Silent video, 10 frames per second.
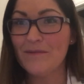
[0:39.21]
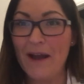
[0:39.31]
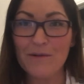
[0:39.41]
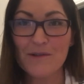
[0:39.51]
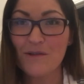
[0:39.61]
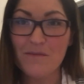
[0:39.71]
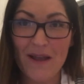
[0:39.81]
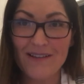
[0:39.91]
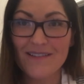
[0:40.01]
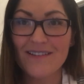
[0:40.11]
out to the
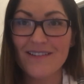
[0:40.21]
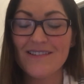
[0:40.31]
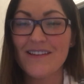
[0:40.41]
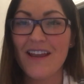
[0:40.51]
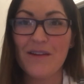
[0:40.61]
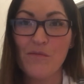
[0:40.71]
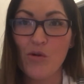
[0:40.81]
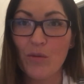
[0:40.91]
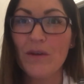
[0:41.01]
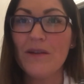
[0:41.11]
masses and
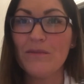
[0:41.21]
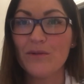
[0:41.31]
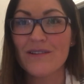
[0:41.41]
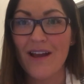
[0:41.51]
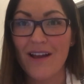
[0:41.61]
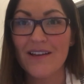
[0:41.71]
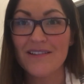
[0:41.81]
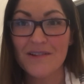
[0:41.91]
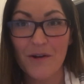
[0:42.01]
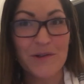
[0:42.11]
more people's
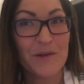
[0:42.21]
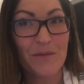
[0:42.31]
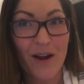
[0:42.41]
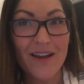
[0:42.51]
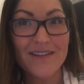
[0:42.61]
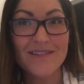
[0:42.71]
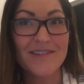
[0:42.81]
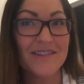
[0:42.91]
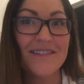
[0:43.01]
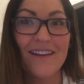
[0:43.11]
eyes on your prize,
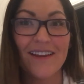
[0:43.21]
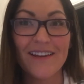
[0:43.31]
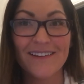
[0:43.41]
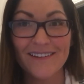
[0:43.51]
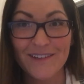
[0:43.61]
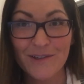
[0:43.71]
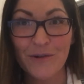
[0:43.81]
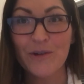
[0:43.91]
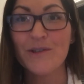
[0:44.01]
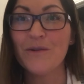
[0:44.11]
just like
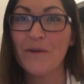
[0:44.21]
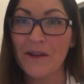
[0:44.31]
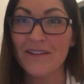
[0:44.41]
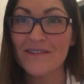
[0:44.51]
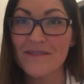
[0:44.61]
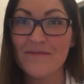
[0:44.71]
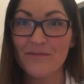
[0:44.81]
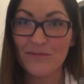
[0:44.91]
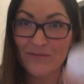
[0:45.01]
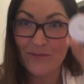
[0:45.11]
you're doing
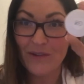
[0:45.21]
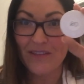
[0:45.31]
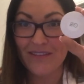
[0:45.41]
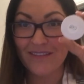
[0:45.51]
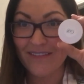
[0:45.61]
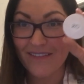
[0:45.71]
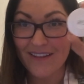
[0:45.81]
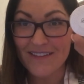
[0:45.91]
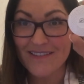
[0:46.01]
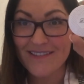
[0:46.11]
with
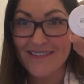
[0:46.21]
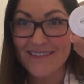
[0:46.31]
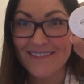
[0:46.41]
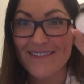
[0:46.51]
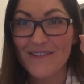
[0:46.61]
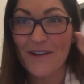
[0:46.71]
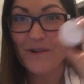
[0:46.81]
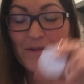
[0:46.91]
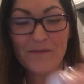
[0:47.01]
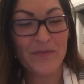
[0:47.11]
this.
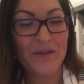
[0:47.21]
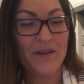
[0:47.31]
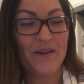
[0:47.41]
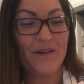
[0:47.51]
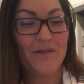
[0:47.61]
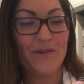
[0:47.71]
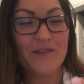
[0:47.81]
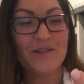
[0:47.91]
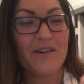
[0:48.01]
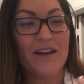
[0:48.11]
So,
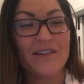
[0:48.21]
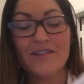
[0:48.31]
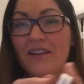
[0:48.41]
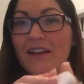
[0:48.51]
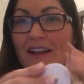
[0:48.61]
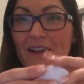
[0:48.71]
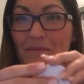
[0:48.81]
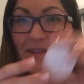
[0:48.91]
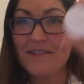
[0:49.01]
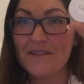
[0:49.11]
which actually I
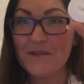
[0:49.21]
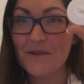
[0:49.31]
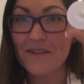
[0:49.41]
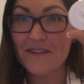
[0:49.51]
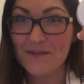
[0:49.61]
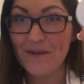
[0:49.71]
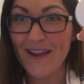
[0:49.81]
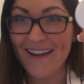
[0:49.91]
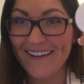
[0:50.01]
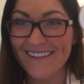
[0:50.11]
meant to do it this
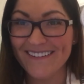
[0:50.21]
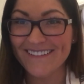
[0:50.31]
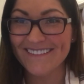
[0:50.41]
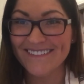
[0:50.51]
way.